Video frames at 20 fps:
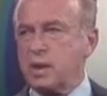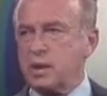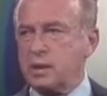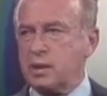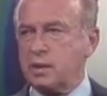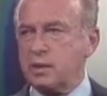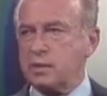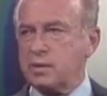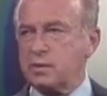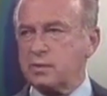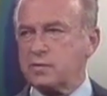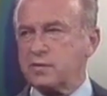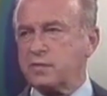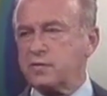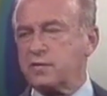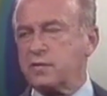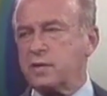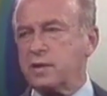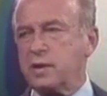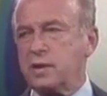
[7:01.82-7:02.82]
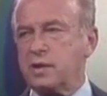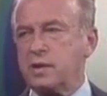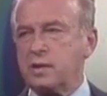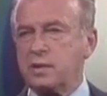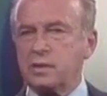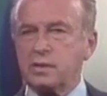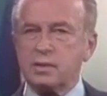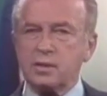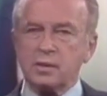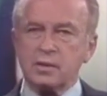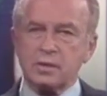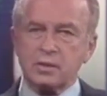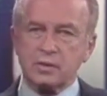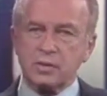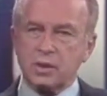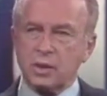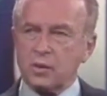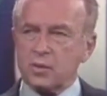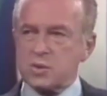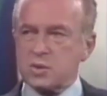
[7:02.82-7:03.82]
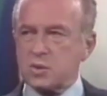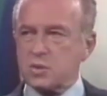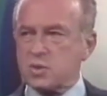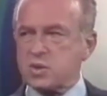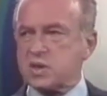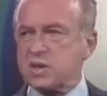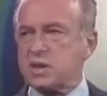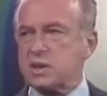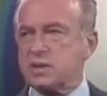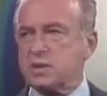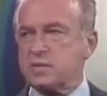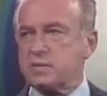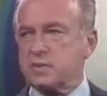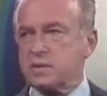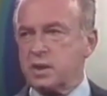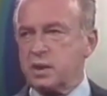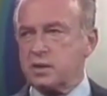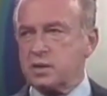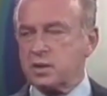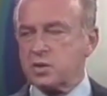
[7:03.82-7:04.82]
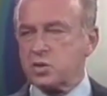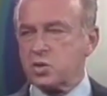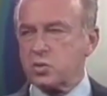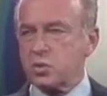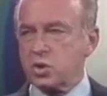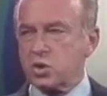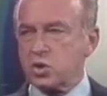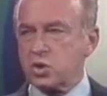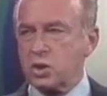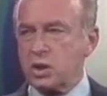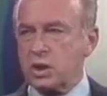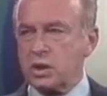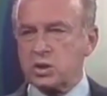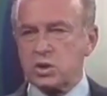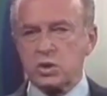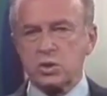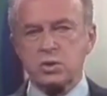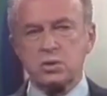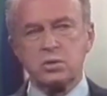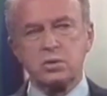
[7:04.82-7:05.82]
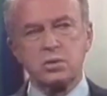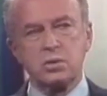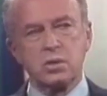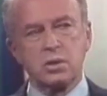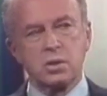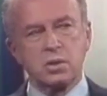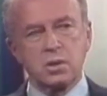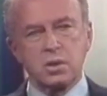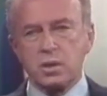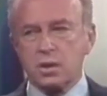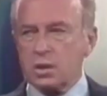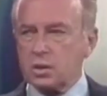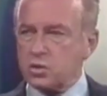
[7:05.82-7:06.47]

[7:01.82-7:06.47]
with many of those who served in the Jewish Legion,